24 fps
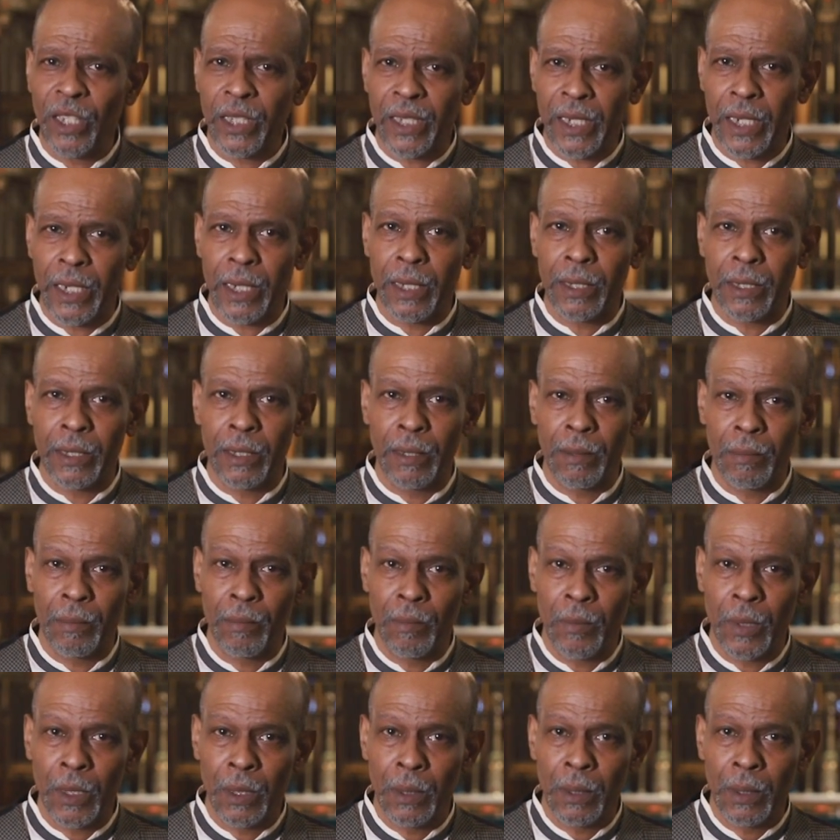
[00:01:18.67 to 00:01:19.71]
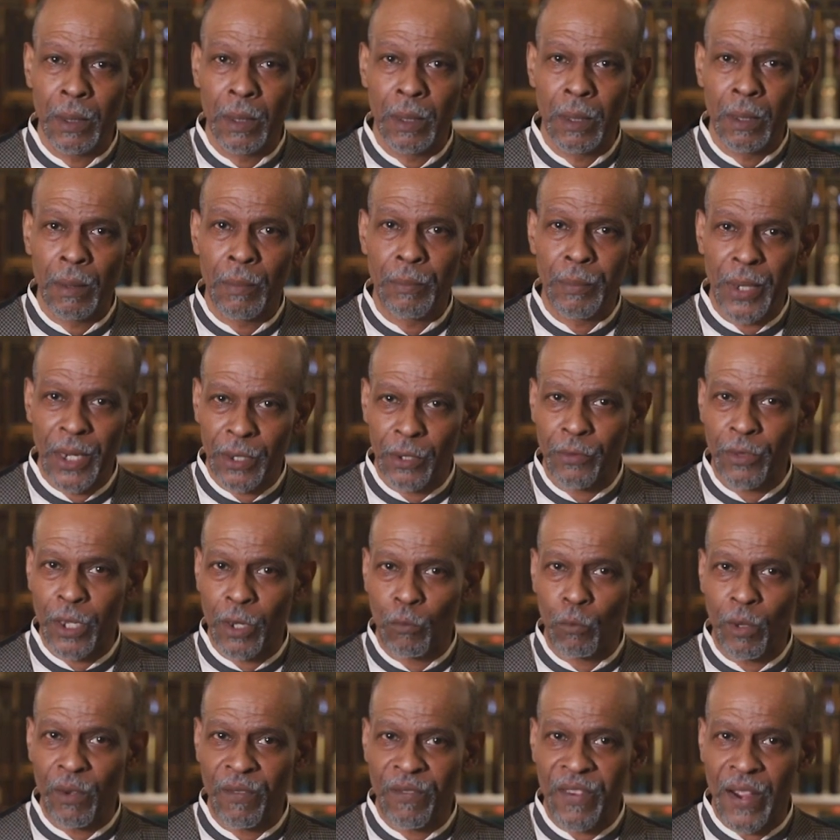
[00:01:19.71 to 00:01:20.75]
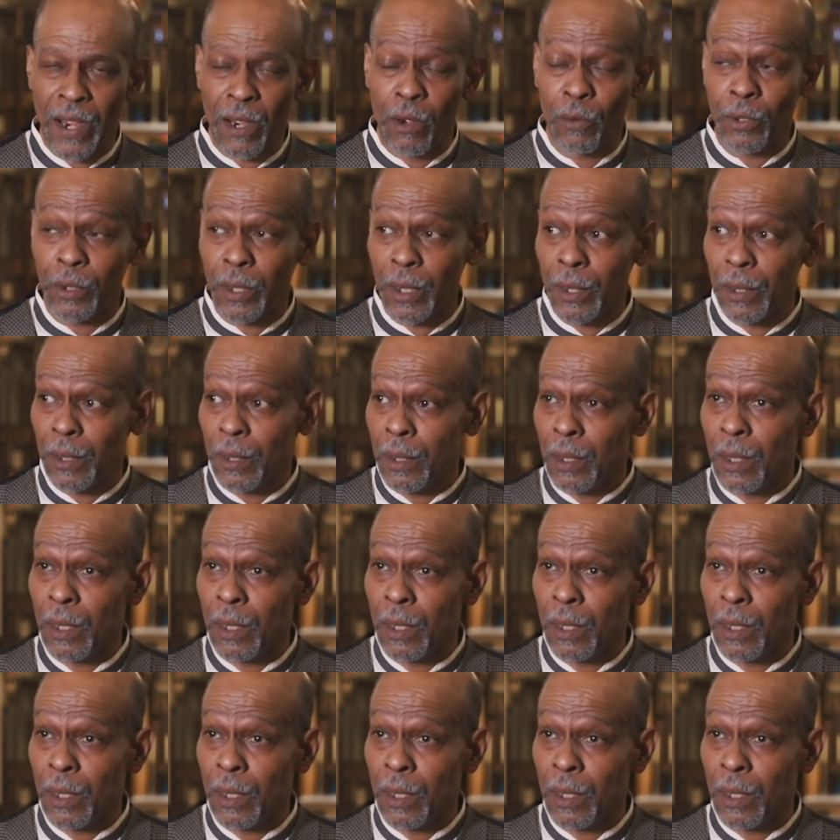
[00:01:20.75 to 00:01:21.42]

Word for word: the kingdom better than we found it.